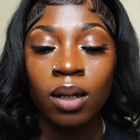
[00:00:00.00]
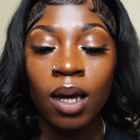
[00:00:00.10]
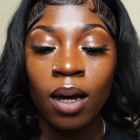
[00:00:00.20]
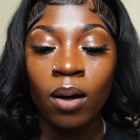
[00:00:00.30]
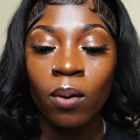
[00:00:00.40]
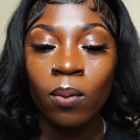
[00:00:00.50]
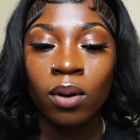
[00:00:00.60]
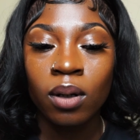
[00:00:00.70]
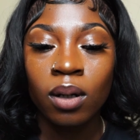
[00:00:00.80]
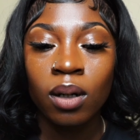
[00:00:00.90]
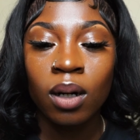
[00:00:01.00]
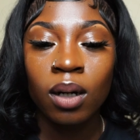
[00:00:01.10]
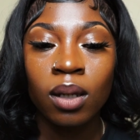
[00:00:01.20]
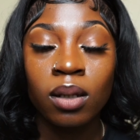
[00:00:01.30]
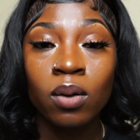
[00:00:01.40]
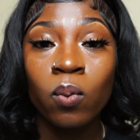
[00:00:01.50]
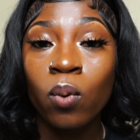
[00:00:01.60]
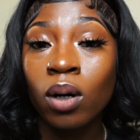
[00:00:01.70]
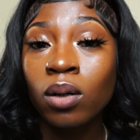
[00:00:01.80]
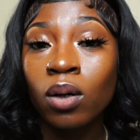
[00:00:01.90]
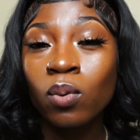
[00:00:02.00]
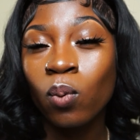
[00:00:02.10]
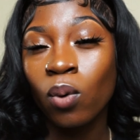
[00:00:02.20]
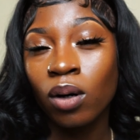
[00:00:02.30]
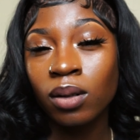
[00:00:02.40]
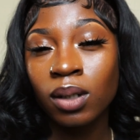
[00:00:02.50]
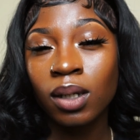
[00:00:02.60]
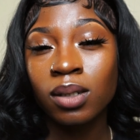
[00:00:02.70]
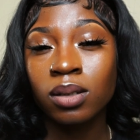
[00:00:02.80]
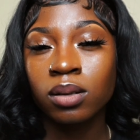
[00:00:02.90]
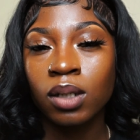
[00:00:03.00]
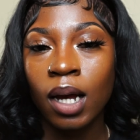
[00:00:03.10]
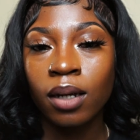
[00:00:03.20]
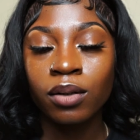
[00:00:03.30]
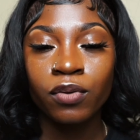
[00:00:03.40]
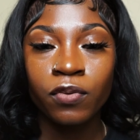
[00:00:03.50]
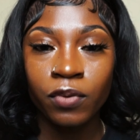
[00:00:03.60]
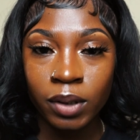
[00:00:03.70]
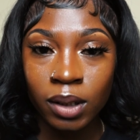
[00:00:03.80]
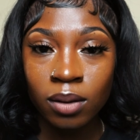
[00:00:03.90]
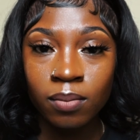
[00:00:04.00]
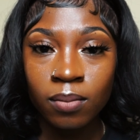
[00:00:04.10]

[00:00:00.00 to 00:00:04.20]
Now, the one-on-one is not free.